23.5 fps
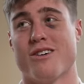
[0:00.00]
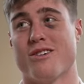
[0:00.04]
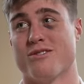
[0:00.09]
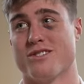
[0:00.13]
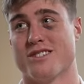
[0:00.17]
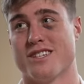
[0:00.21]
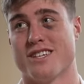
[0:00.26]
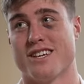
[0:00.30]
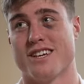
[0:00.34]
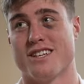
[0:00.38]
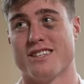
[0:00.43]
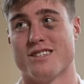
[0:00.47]

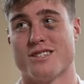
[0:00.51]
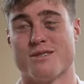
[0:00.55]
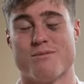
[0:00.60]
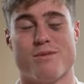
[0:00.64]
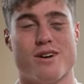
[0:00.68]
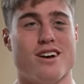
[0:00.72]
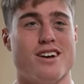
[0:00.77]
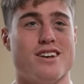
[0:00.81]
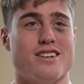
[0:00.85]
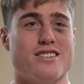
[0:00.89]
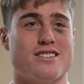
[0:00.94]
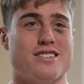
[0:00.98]
Obviously in
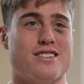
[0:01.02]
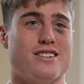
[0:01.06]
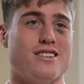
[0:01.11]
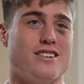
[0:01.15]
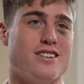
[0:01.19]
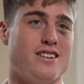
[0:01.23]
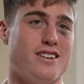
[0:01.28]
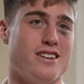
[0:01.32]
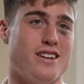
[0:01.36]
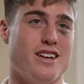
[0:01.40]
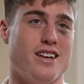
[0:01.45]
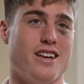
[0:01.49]
spars
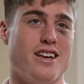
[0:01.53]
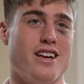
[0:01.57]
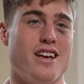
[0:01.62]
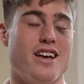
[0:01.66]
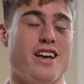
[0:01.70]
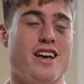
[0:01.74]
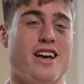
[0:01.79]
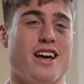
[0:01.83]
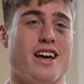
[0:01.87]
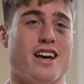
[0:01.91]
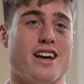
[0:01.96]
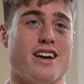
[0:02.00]
and
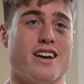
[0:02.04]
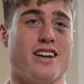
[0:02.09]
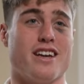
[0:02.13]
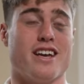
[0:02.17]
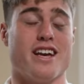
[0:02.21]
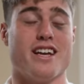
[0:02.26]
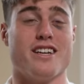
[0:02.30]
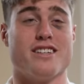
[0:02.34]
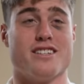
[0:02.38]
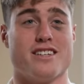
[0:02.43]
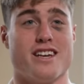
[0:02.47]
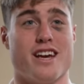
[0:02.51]
kind of
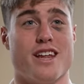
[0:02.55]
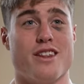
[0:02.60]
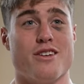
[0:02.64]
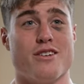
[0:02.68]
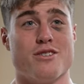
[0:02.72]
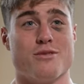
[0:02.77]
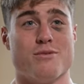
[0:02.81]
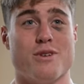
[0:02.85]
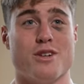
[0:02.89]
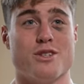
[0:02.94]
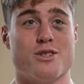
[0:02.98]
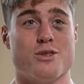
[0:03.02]
getting together
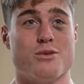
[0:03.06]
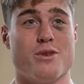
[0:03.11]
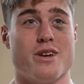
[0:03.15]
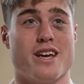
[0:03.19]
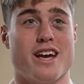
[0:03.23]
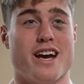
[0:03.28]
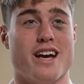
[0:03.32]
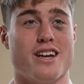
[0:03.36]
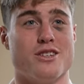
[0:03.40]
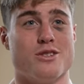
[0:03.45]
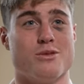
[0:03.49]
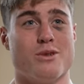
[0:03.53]
as much as we
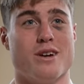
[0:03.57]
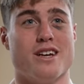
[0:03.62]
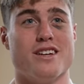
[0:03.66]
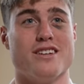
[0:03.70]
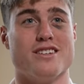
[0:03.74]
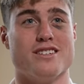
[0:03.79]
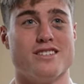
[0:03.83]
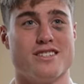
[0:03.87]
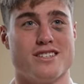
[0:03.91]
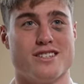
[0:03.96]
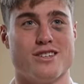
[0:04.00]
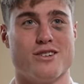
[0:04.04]
can, as well
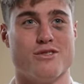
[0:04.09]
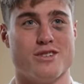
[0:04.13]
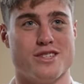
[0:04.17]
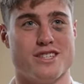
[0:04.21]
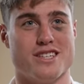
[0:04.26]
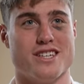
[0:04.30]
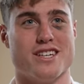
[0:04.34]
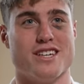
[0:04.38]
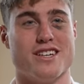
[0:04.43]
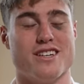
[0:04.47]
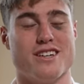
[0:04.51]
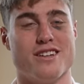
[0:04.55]
as
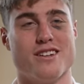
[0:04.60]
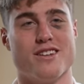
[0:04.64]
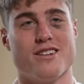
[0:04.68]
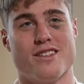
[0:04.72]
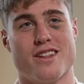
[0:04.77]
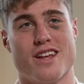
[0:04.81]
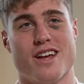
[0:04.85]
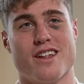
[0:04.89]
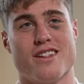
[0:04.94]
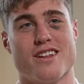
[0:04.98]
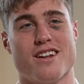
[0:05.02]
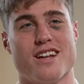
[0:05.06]
obviously
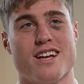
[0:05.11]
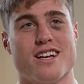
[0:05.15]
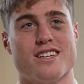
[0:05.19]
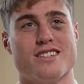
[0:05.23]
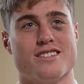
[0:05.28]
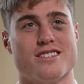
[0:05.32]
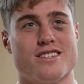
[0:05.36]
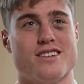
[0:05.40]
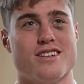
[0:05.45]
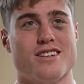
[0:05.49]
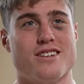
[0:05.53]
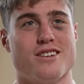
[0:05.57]
the other
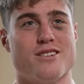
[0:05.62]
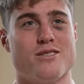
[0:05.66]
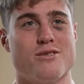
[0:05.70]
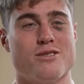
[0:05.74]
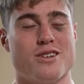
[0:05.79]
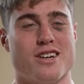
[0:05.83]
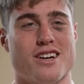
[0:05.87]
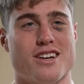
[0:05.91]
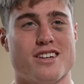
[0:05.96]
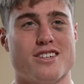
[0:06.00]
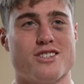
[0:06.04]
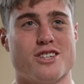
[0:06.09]
lads are
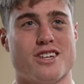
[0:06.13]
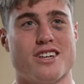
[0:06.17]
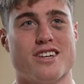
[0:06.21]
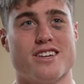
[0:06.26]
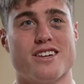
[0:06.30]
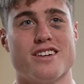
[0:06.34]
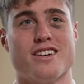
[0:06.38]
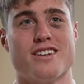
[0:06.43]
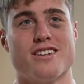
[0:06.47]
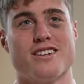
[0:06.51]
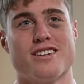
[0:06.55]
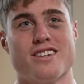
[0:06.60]
kind of trying
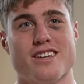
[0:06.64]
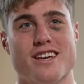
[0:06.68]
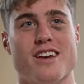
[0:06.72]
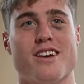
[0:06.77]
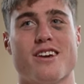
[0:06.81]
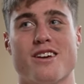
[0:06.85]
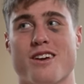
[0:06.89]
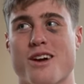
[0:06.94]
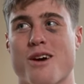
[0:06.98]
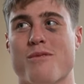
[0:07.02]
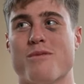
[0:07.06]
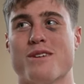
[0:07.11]
to
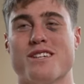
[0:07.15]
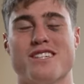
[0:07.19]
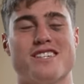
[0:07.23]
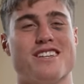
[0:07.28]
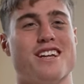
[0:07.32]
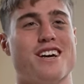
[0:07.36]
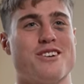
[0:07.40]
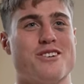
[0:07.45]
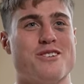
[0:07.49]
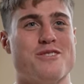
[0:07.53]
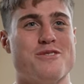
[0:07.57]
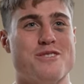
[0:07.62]
come into
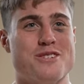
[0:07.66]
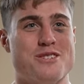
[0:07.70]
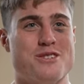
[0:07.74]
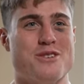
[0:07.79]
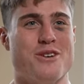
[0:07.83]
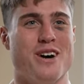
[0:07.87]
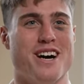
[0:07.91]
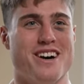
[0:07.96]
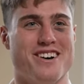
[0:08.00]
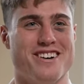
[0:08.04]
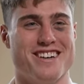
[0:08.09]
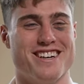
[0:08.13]
that group as
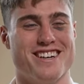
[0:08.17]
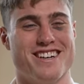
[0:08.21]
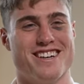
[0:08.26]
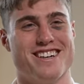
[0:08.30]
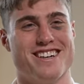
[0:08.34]
well.